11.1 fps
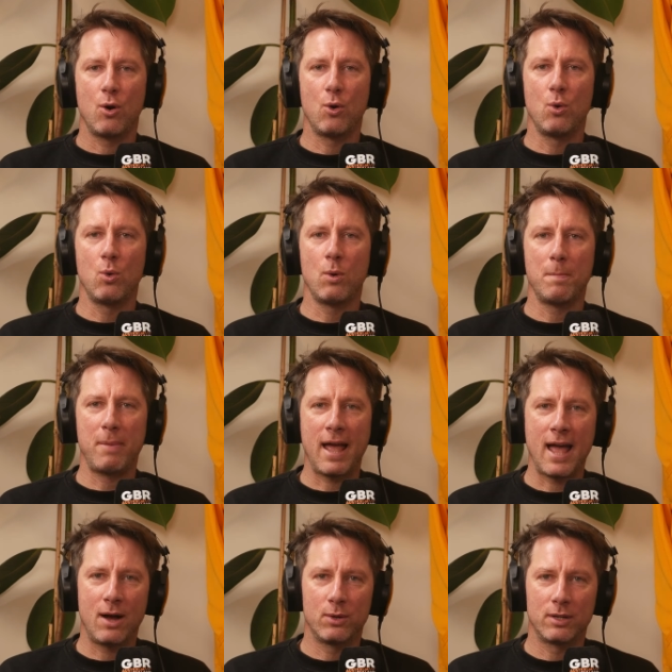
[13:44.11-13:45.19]
all
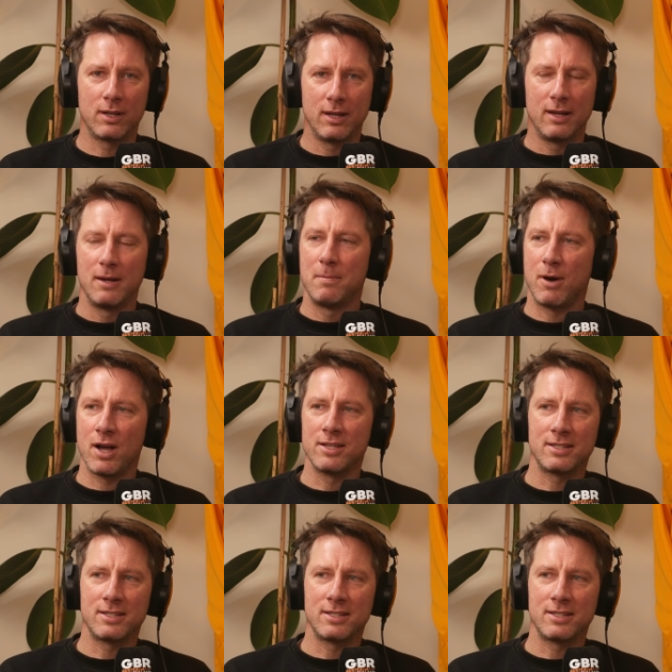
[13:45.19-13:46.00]
powered by